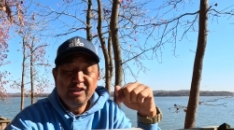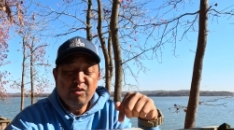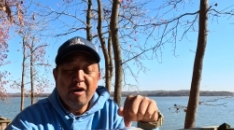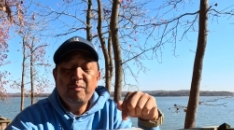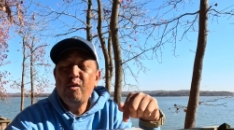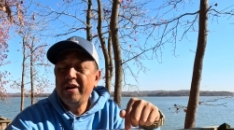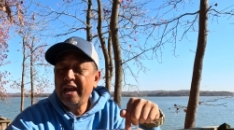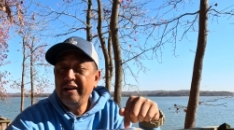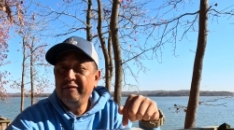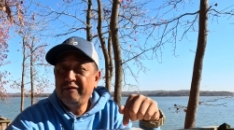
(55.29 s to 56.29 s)

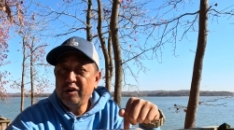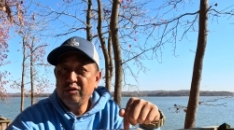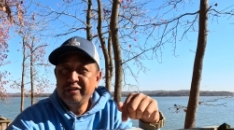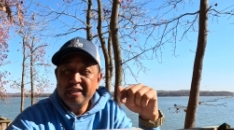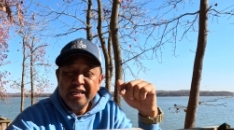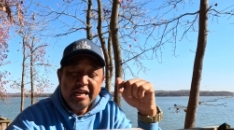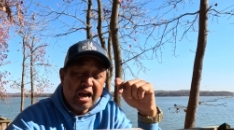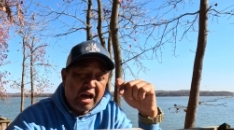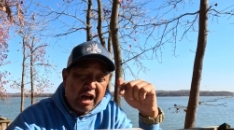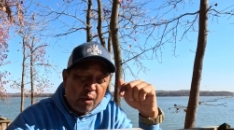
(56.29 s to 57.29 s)
12.8 volt,
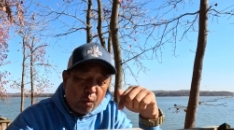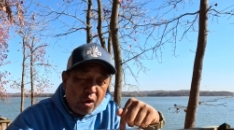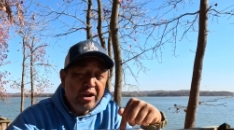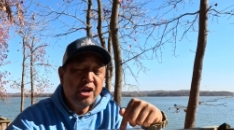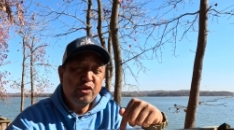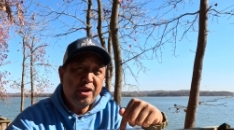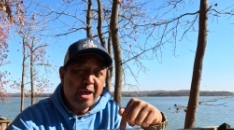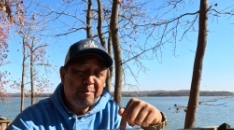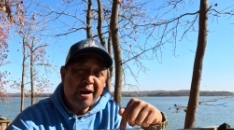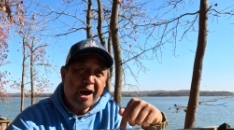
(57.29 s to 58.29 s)
100
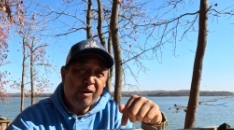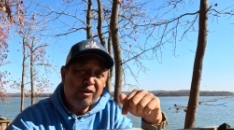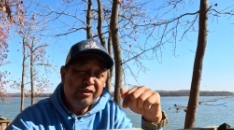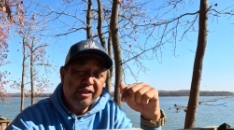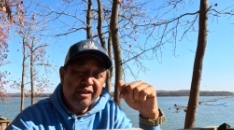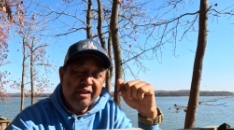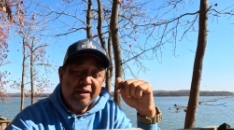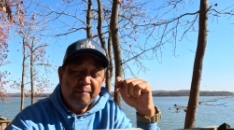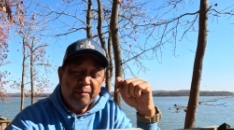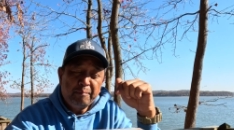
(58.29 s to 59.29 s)
amp hours,
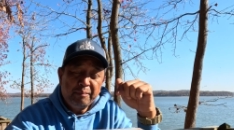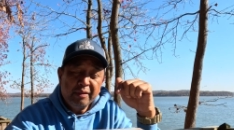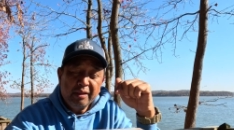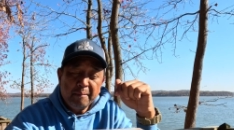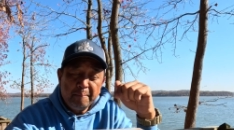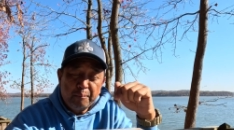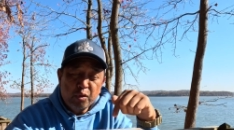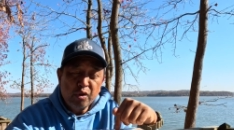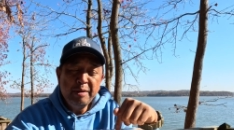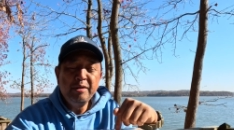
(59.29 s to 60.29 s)

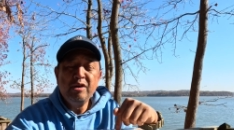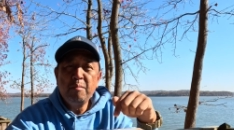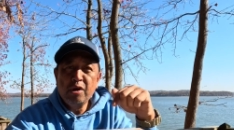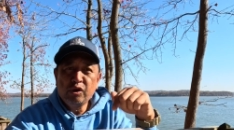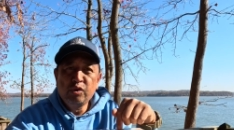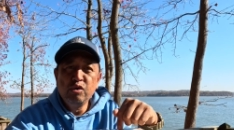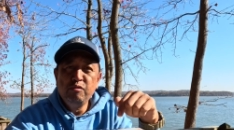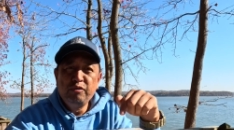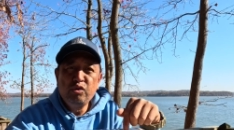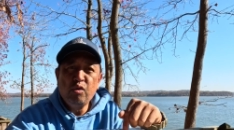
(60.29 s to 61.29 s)
premium
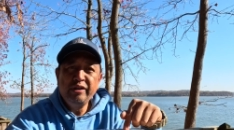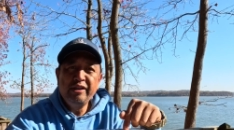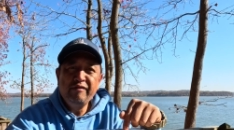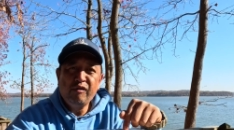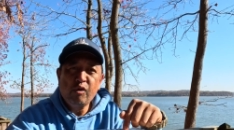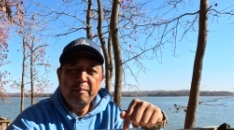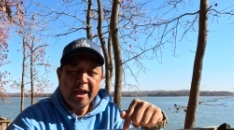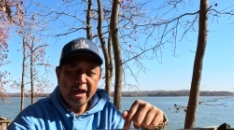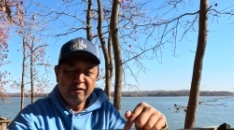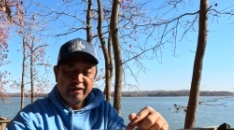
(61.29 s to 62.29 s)
Group 24
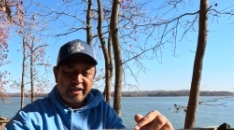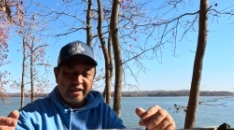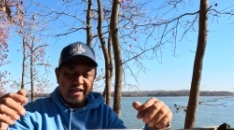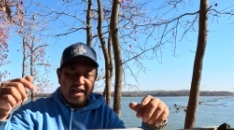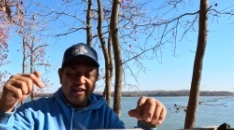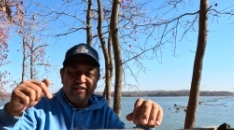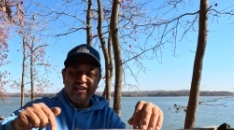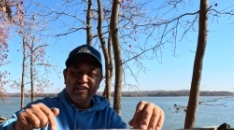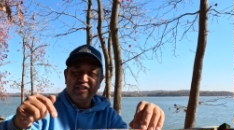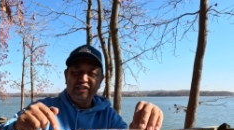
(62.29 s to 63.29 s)
battery, and
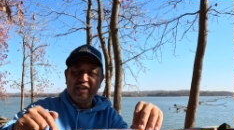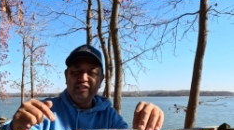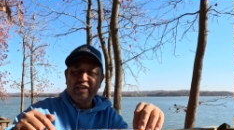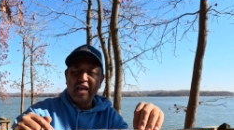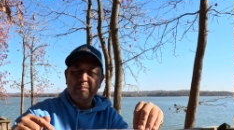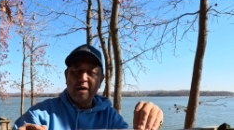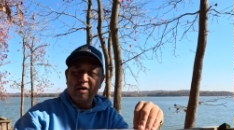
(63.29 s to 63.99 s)
this just came